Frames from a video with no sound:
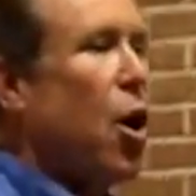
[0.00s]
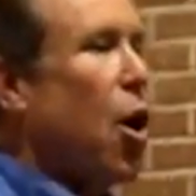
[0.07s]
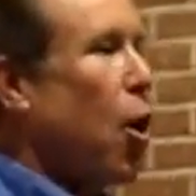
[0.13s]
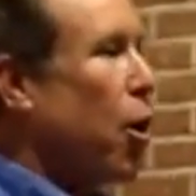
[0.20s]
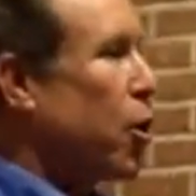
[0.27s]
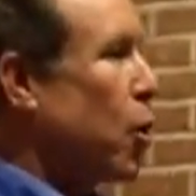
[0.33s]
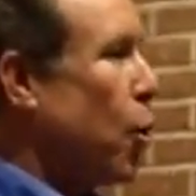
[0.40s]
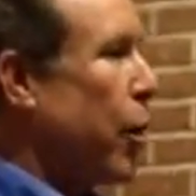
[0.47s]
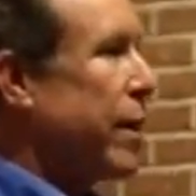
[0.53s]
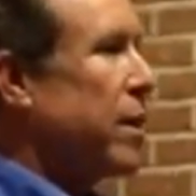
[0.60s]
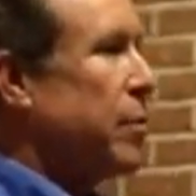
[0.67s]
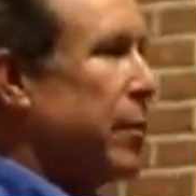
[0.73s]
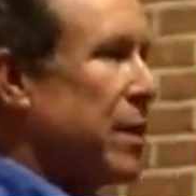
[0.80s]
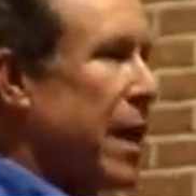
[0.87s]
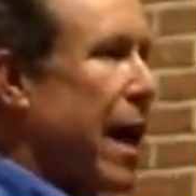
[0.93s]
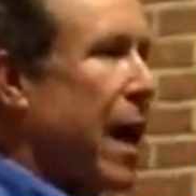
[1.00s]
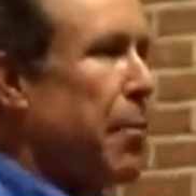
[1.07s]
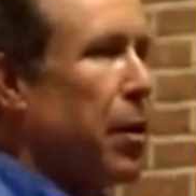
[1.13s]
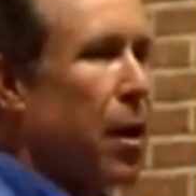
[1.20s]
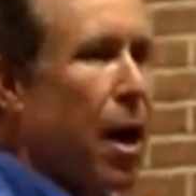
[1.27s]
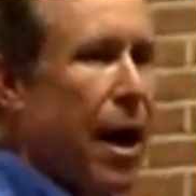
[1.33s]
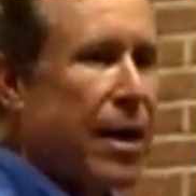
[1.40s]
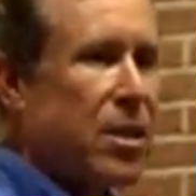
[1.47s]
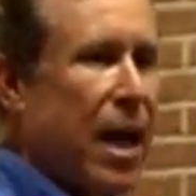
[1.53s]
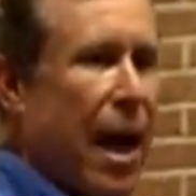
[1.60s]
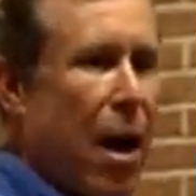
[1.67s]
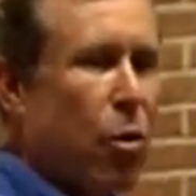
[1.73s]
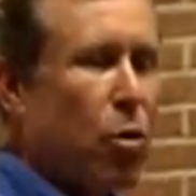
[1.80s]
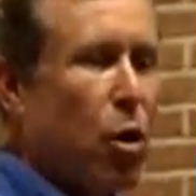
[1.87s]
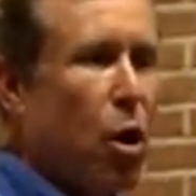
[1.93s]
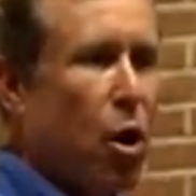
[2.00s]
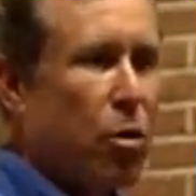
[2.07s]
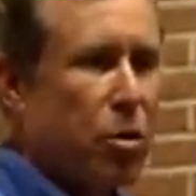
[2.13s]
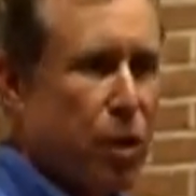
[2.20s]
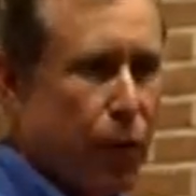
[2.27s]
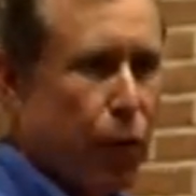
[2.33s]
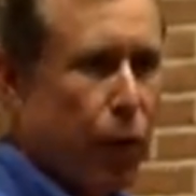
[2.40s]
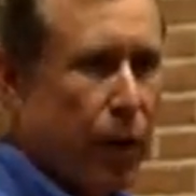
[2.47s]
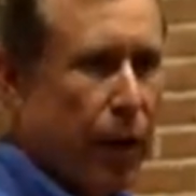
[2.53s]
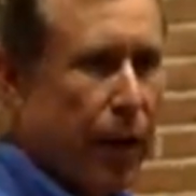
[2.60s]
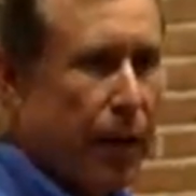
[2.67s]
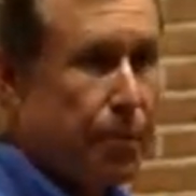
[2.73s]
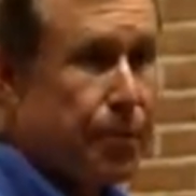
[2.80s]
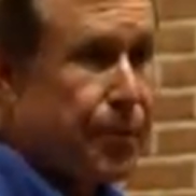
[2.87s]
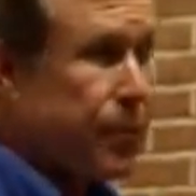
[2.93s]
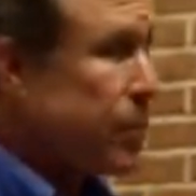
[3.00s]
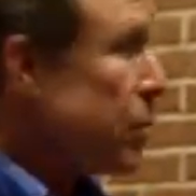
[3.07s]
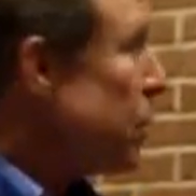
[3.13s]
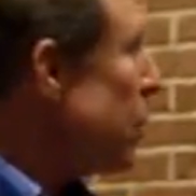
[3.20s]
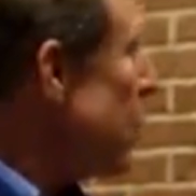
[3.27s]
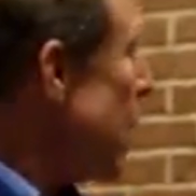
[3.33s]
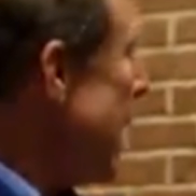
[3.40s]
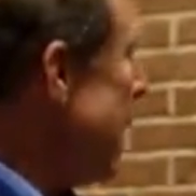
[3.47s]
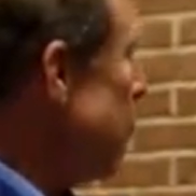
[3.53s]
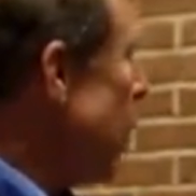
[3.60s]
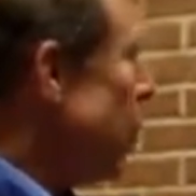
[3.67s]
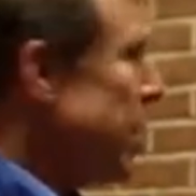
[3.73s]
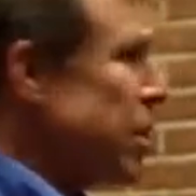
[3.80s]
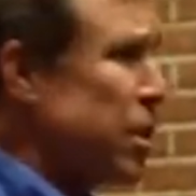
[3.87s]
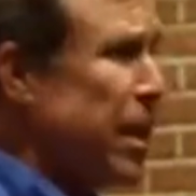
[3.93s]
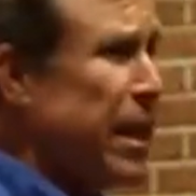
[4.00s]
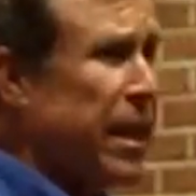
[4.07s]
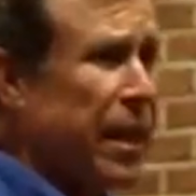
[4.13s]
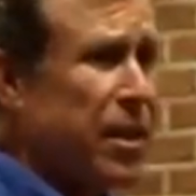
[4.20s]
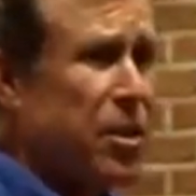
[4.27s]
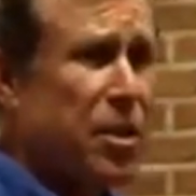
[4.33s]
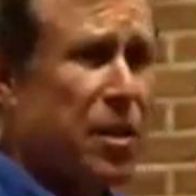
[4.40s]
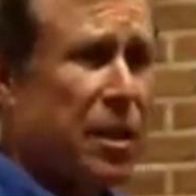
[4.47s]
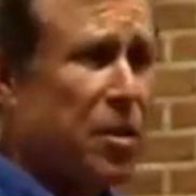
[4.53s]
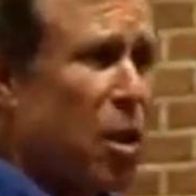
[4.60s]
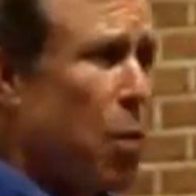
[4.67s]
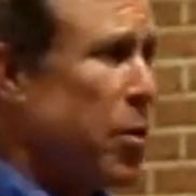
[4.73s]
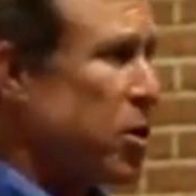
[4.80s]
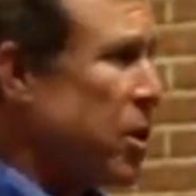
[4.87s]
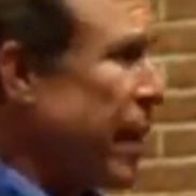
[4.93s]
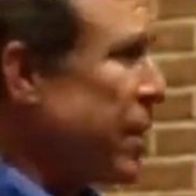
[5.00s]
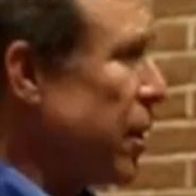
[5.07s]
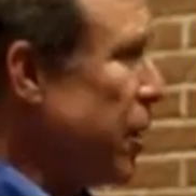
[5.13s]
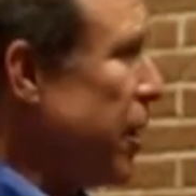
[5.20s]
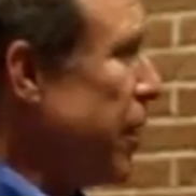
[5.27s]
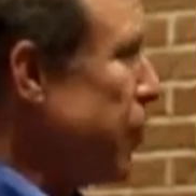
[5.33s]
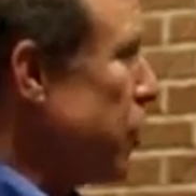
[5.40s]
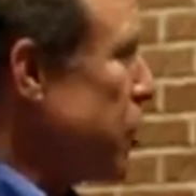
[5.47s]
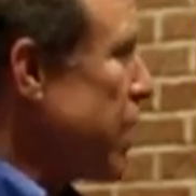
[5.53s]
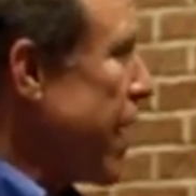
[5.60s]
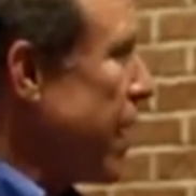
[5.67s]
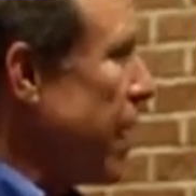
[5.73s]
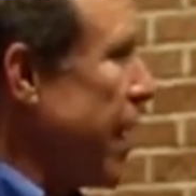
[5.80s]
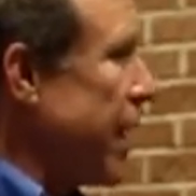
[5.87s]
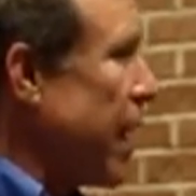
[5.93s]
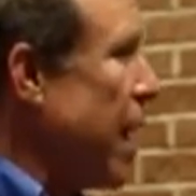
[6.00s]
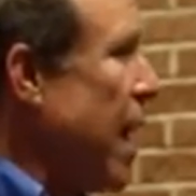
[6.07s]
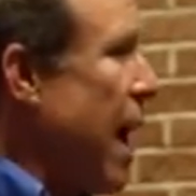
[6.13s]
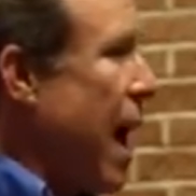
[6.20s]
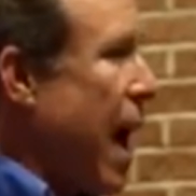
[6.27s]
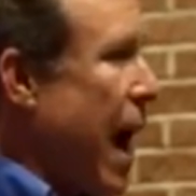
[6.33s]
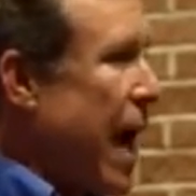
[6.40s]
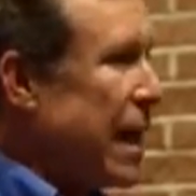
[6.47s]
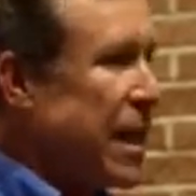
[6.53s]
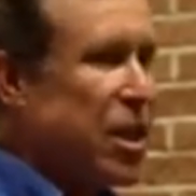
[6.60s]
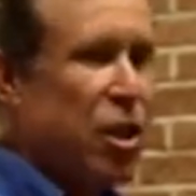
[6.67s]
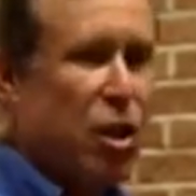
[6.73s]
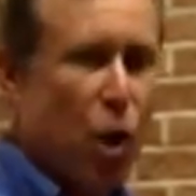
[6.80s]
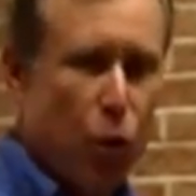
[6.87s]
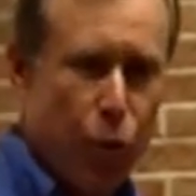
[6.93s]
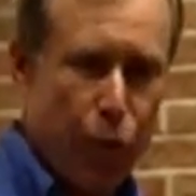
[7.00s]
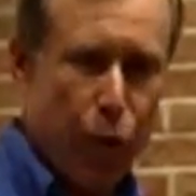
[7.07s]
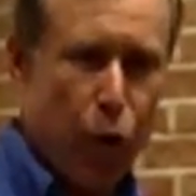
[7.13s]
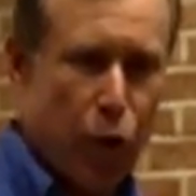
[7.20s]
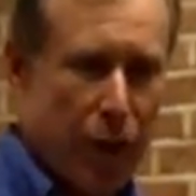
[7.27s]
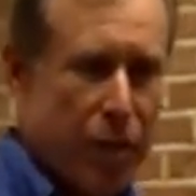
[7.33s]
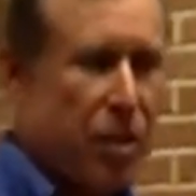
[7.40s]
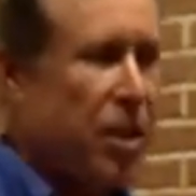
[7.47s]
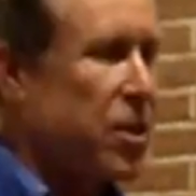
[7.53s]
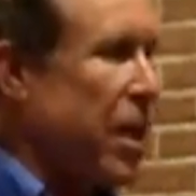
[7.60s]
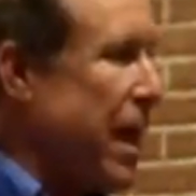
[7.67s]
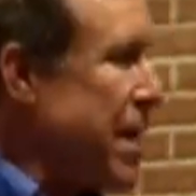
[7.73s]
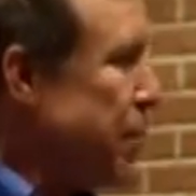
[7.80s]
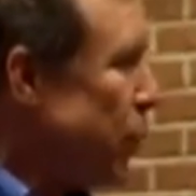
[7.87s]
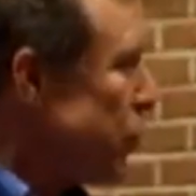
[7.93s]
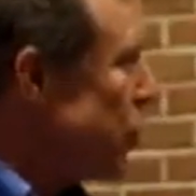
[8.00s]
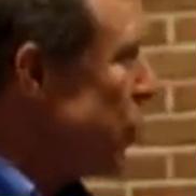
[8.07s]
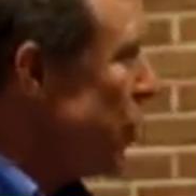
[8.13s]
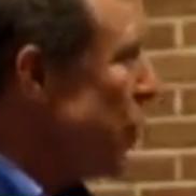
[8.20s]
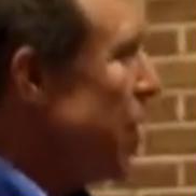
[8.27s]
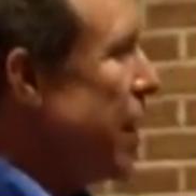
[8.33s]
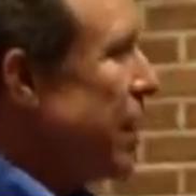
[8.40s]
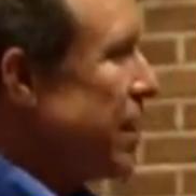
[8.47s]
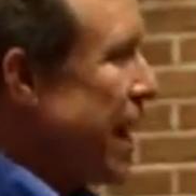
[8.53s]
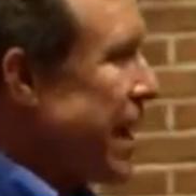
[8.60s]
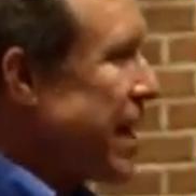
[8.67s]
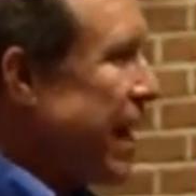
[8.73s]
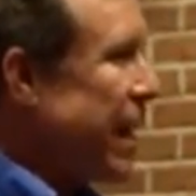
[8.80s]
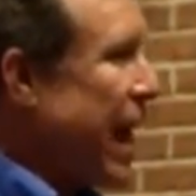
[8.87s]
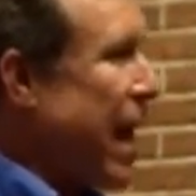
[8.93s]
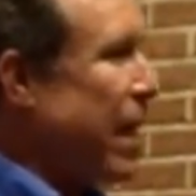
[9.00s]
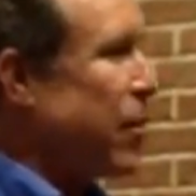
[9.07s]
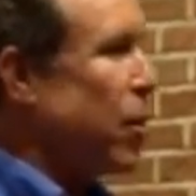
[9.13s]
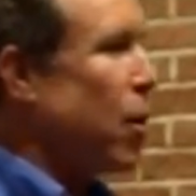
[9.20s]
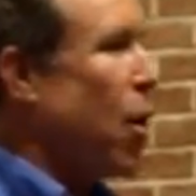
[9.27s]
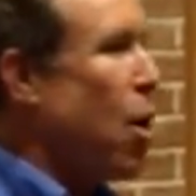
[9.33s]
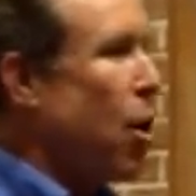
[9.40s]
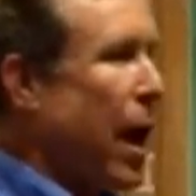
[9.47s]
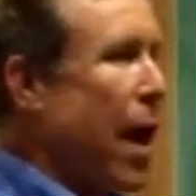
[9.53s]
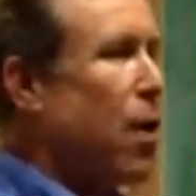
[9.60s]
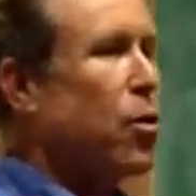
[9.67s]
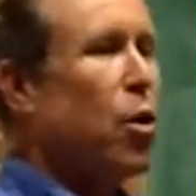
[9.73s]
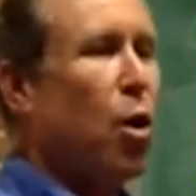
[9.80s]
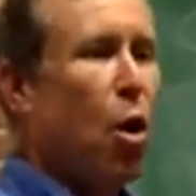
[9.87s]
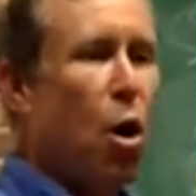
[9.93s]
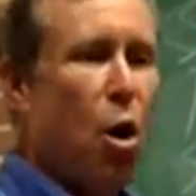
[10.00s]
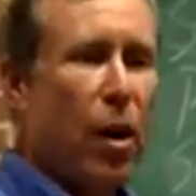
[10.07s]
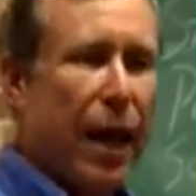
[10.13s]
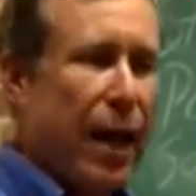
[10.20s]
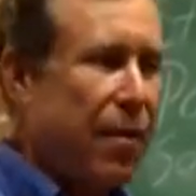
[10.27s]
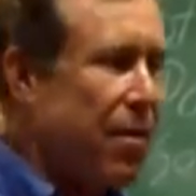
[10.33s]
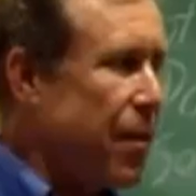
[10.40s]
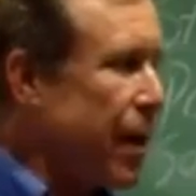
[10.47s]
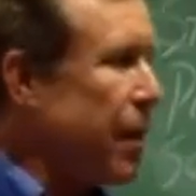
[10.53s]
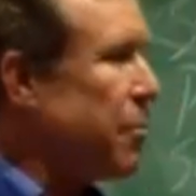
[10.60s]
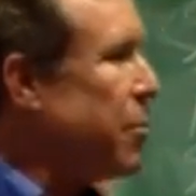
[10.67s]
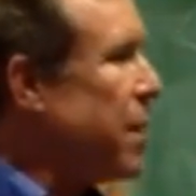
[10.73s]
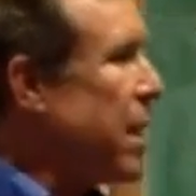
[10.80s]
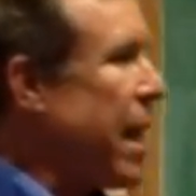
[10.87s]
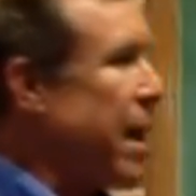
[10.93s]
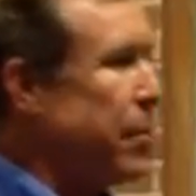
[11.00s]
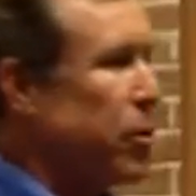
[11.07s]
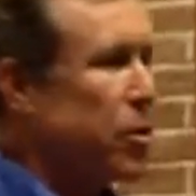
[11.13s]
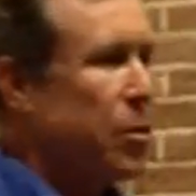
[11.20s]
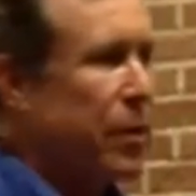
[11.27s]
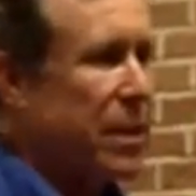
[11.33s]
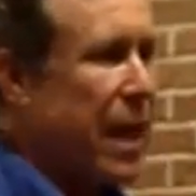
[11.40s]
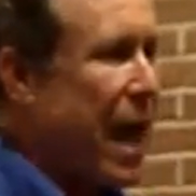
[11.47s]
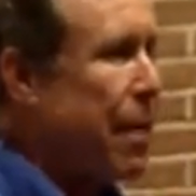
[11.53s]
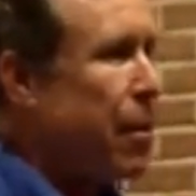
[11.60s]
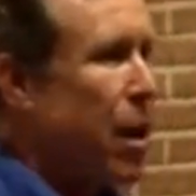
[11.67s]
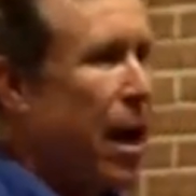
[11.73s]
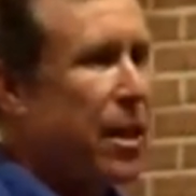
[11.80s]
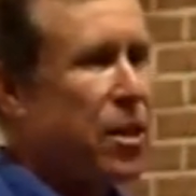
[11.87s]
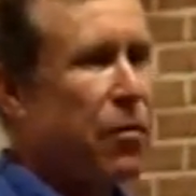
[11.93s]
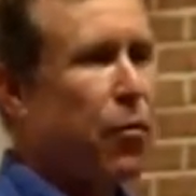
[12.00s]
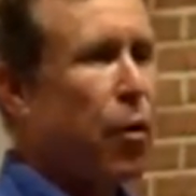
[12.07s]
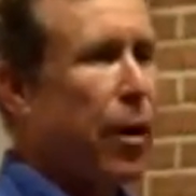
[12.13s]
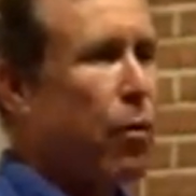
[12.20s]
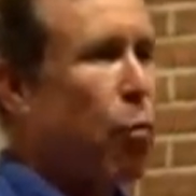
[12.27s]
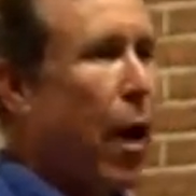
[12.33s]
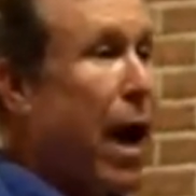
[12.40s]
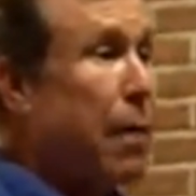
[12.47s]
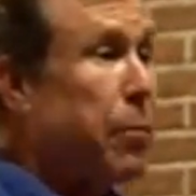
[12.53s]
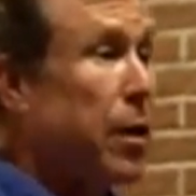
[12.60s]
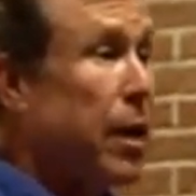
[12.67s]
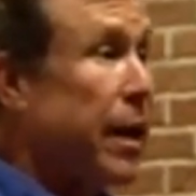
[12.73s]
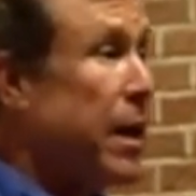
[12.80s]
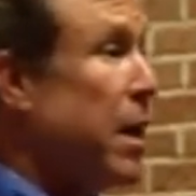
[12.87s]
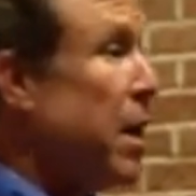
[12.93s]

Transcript: are going to metabolize alcohol differently. And what we see is it's almost like the liver is kind of like a highly stoked furnace. It's able to take in ethanol, alcohol, and then be able to metabolize it very rapidly